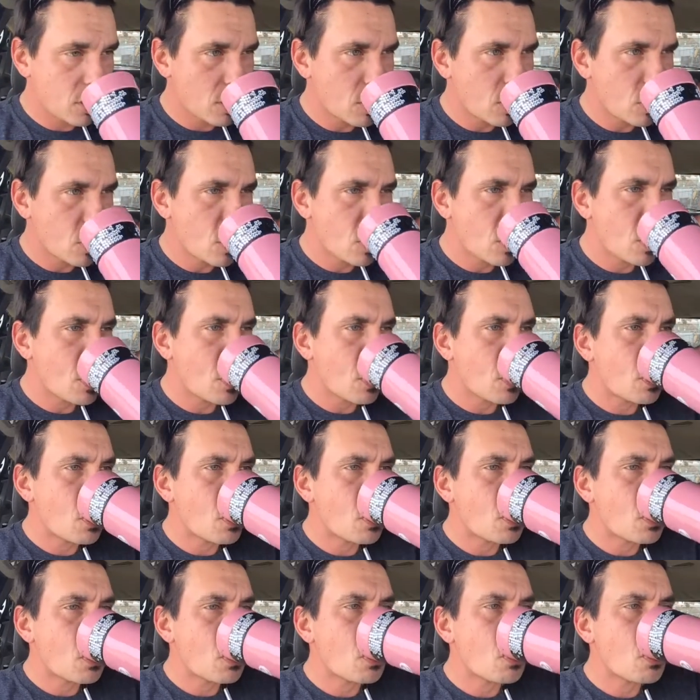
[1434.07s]

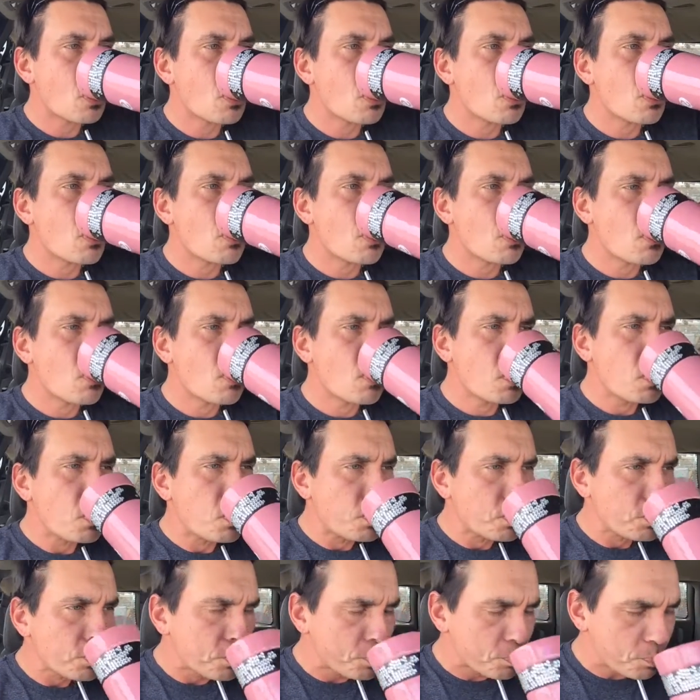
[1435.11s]

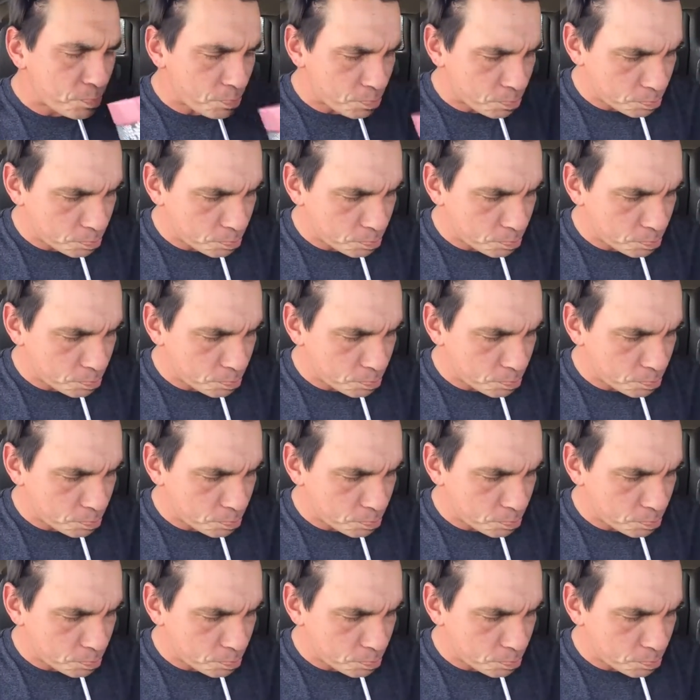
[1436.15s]
(no one is talking)